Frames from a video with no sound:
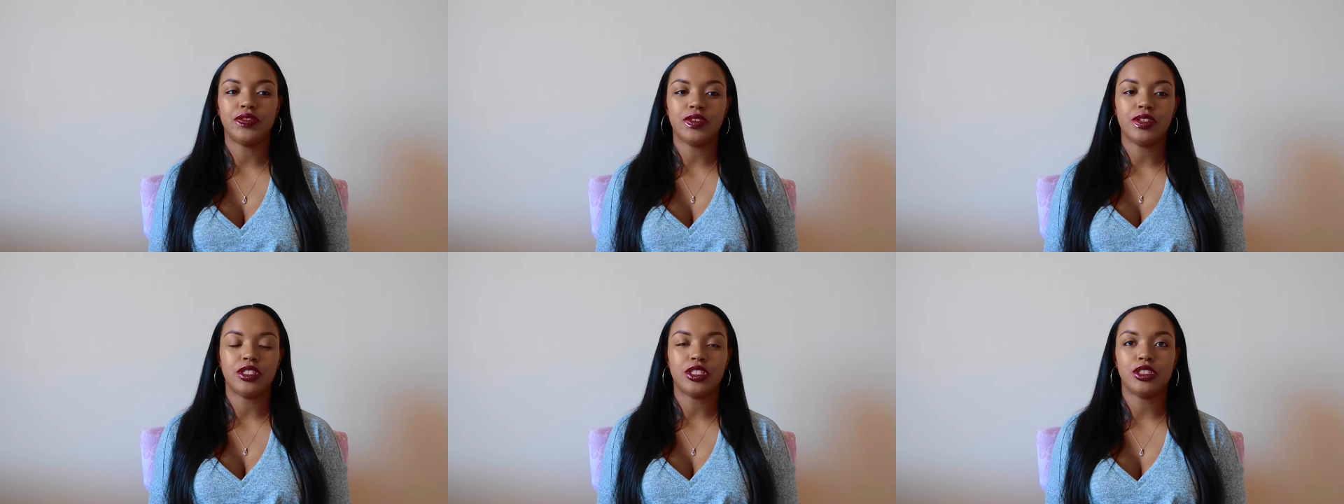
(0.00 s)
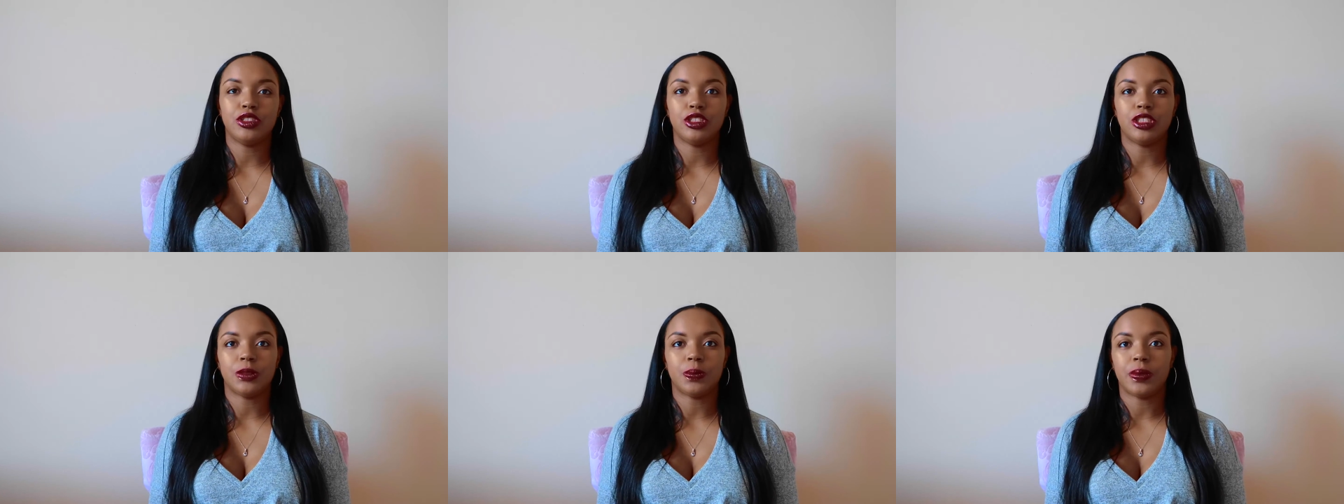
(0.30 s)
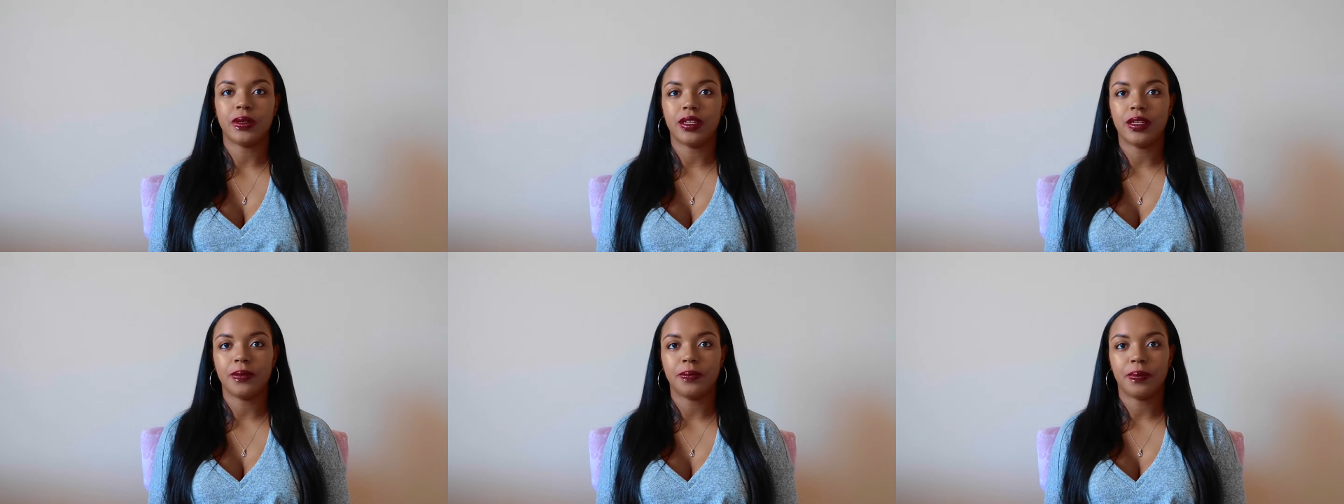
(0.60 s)
If you choose to
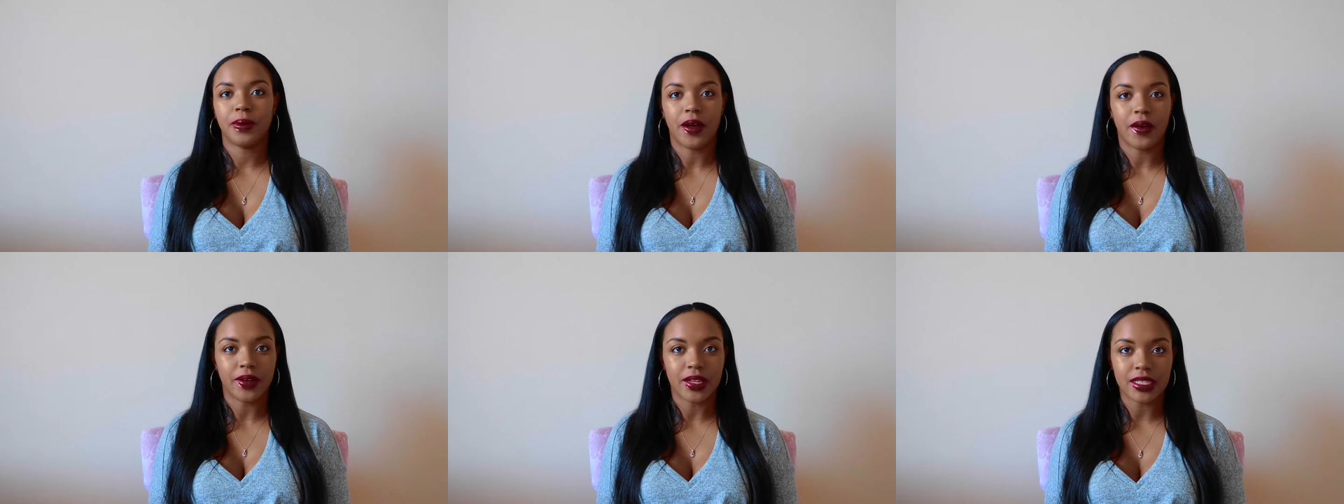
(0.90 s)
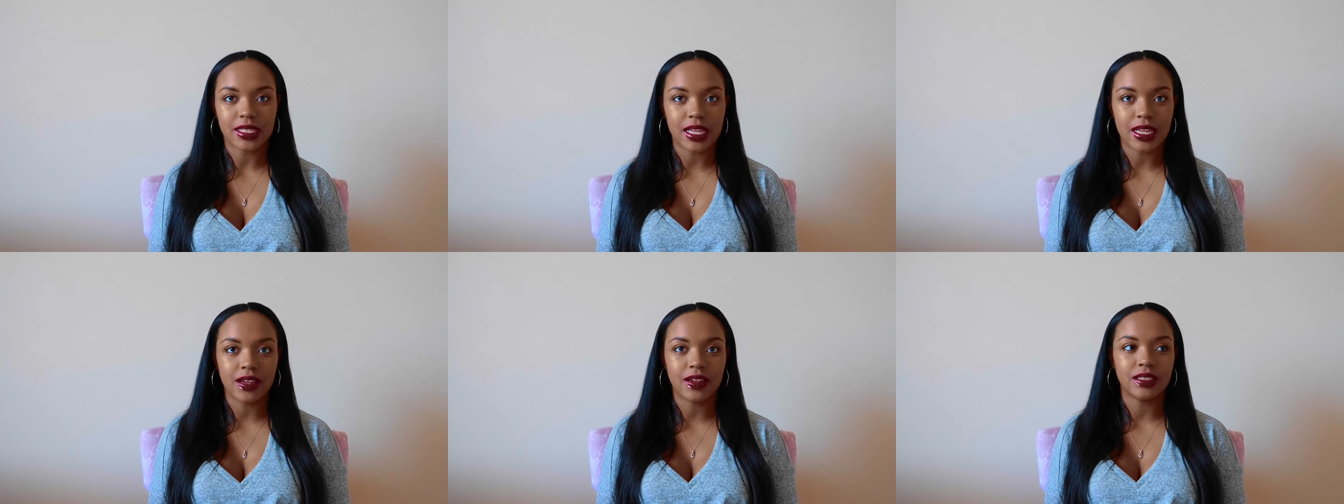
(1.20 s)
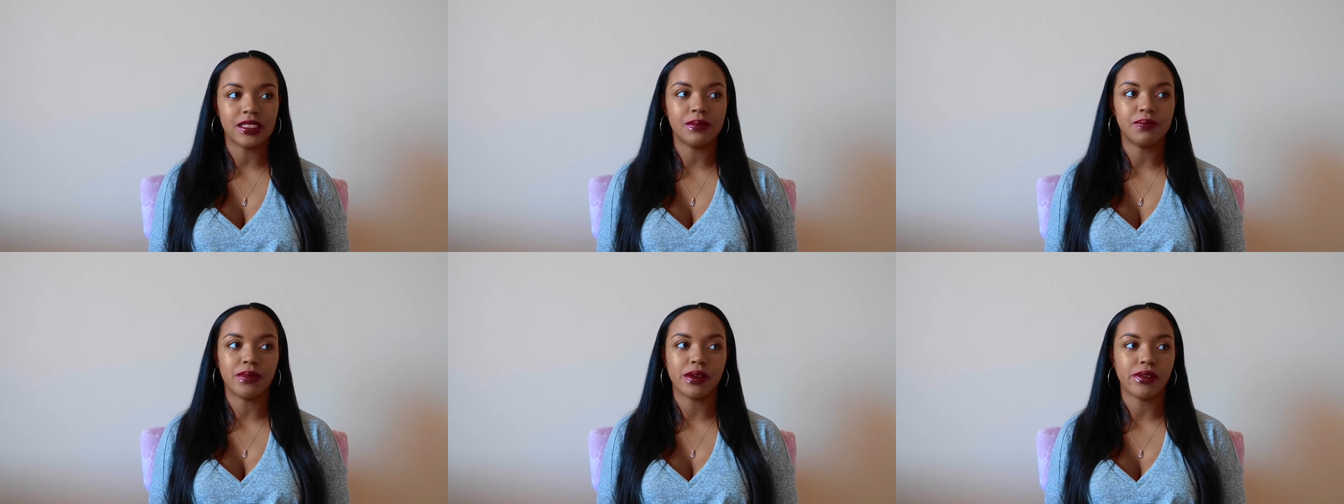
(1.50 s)
put
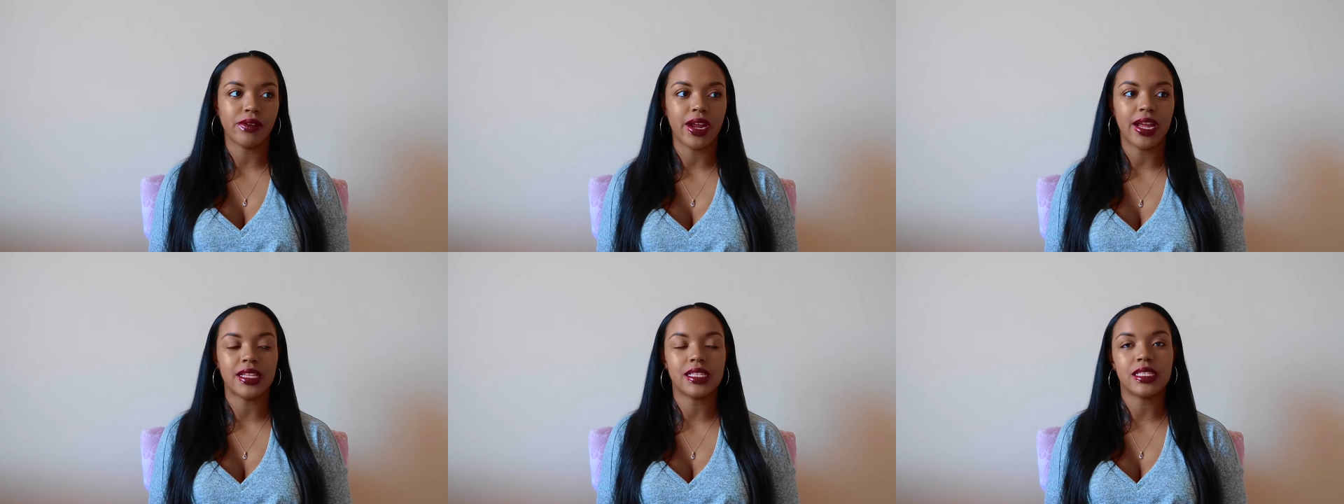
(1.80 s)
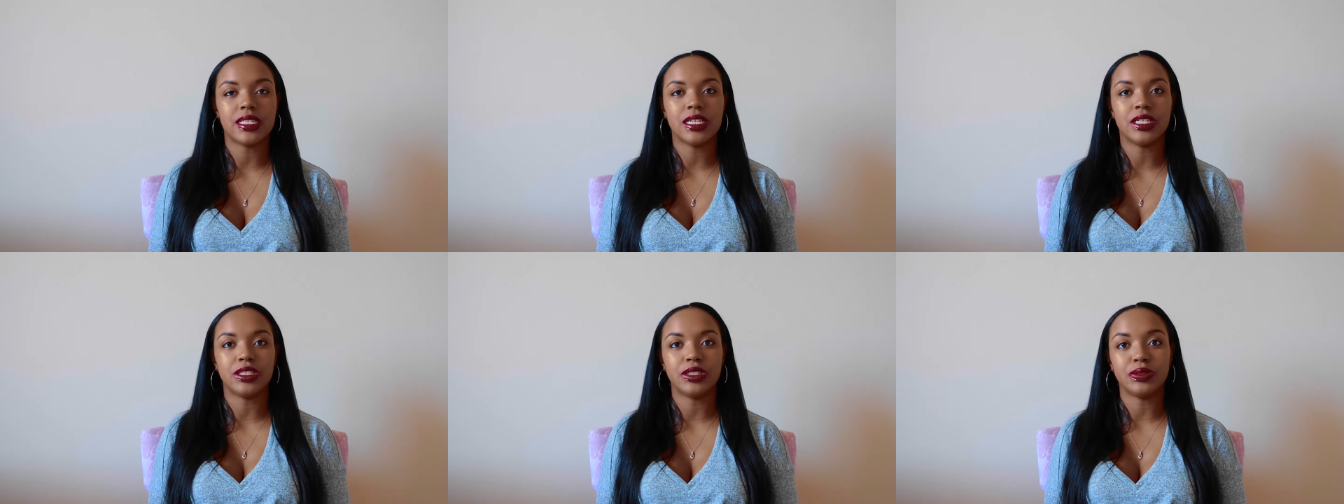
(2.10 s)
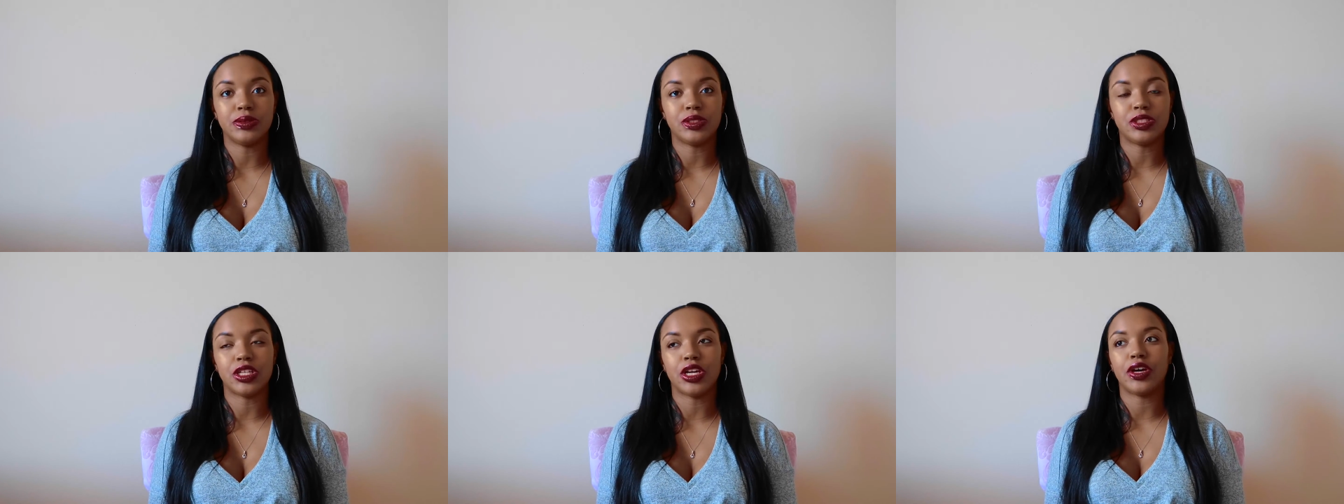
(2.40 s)
ponytails and barrettes, and
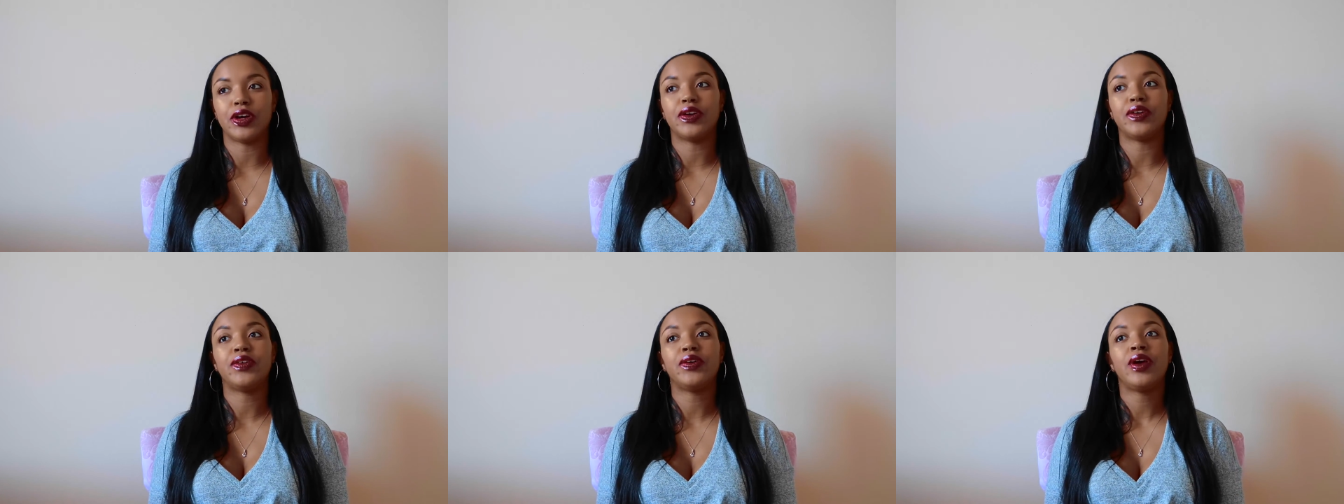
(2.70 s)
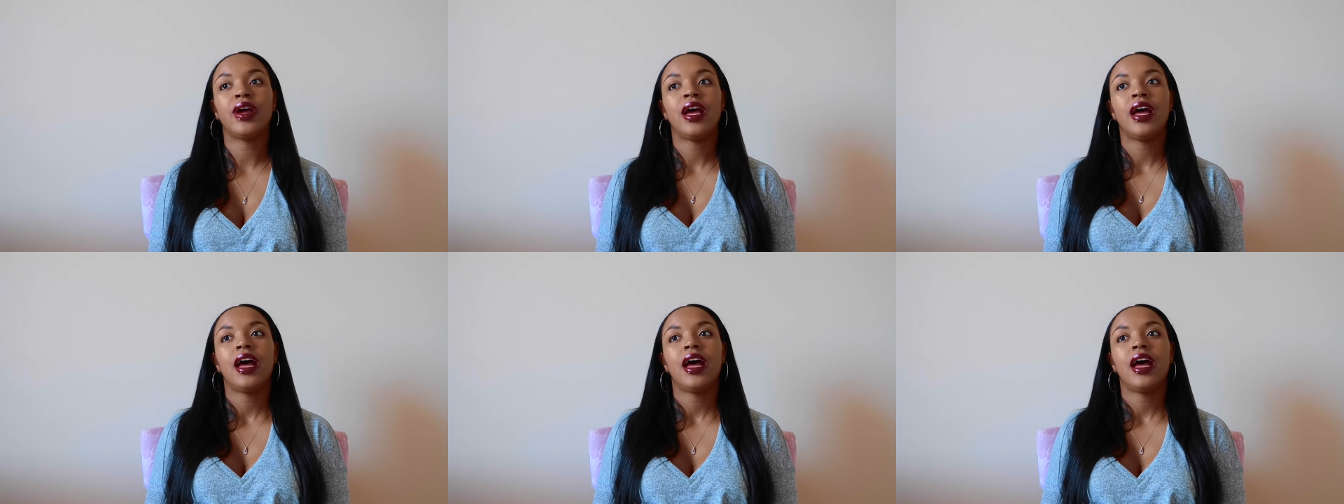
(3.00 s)
do so.